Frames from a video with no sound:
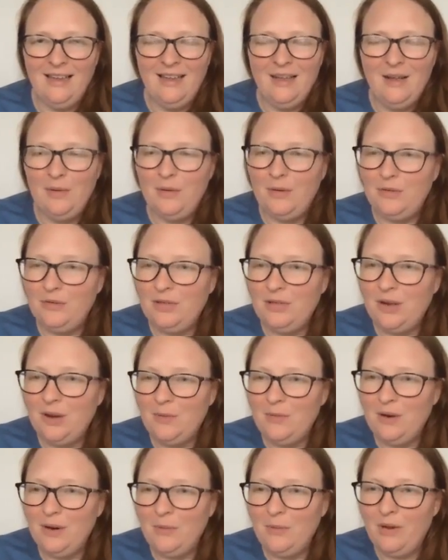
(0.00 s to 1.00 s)
Well,
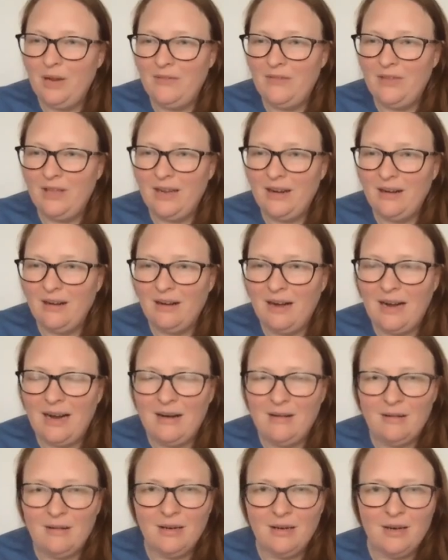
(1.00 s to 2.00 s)
no, we have hit our
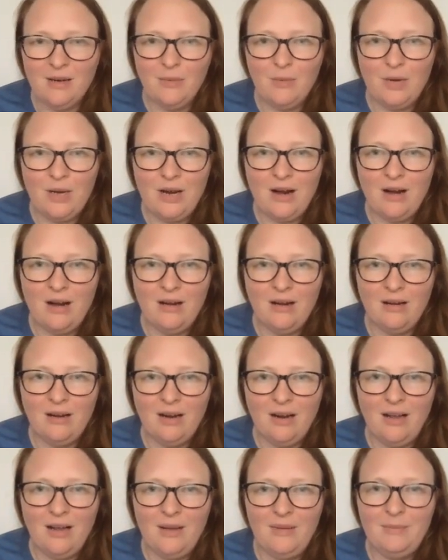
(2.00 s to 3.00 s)
hour. We are
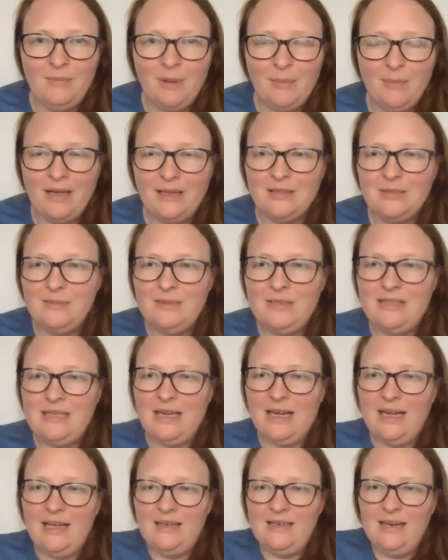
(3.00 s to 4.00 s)
about to be
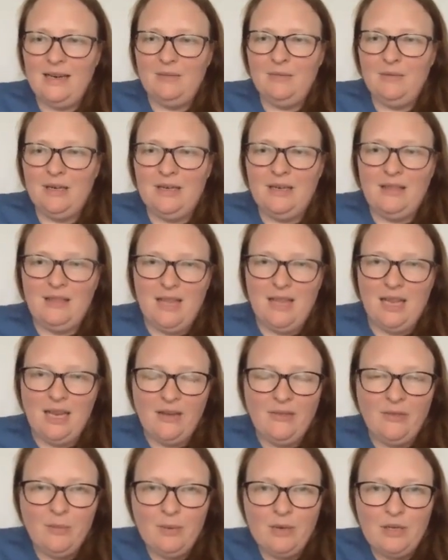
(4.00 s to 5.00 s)
done. I wanted to thank
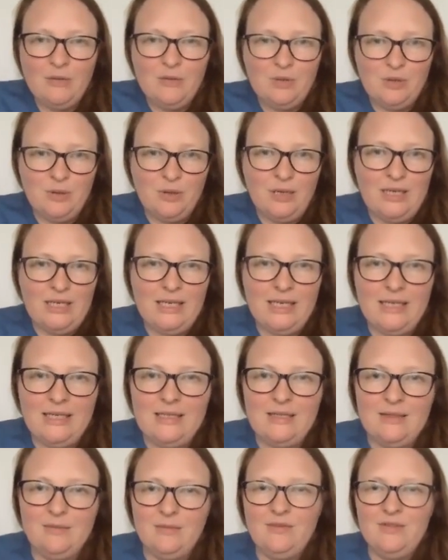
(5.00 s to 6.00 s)
everybody who joined
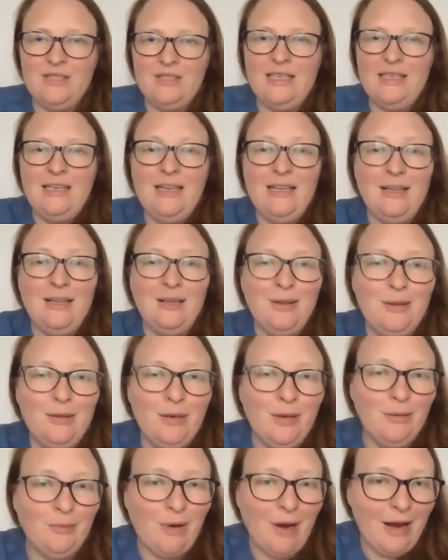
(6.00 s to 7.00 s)
us. We've seen,
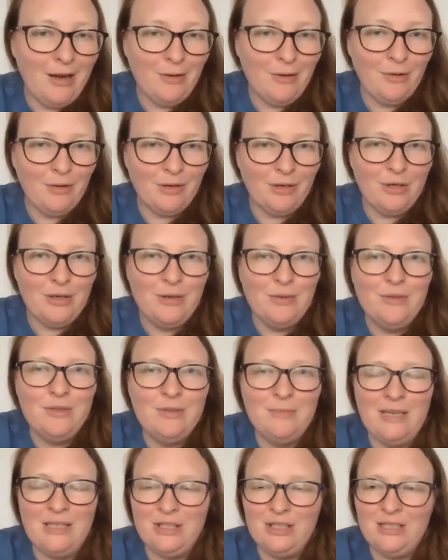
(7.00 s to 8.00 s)
including Ryan Orton, who was
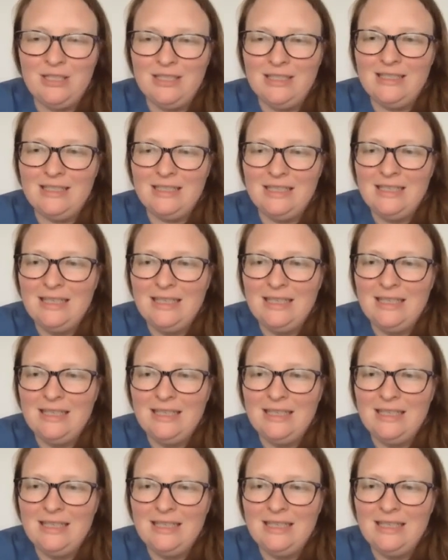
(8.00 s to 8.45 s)
mentioned,